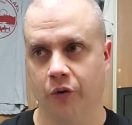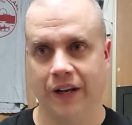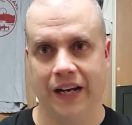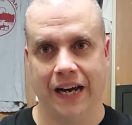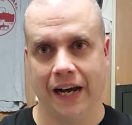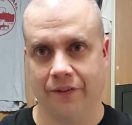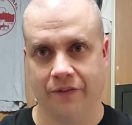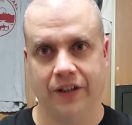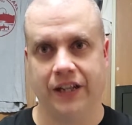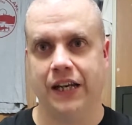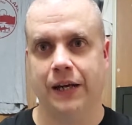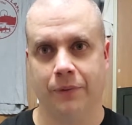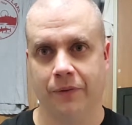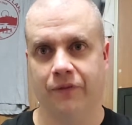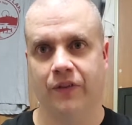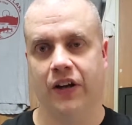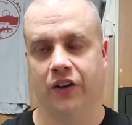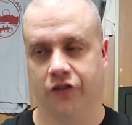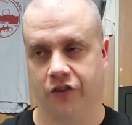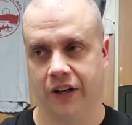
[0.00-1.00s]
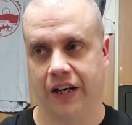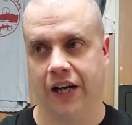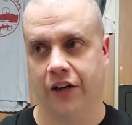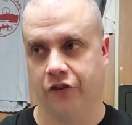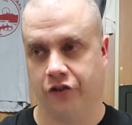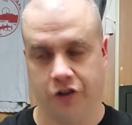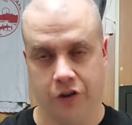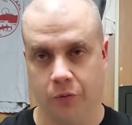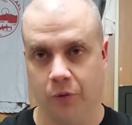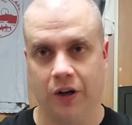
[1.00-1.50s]
They have to keep investigating.
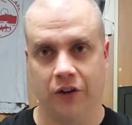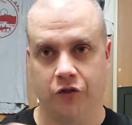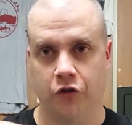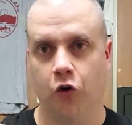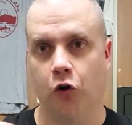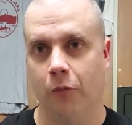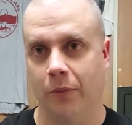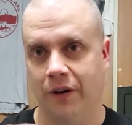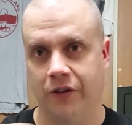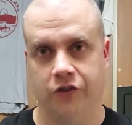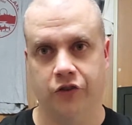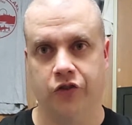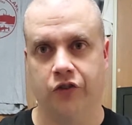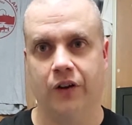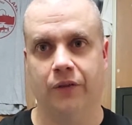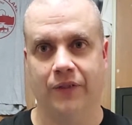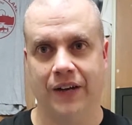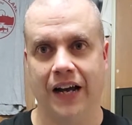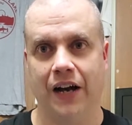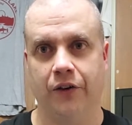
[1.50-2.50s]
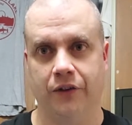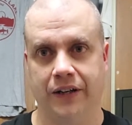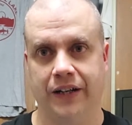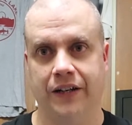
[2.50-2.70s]
She writes a whole bunch of stuff down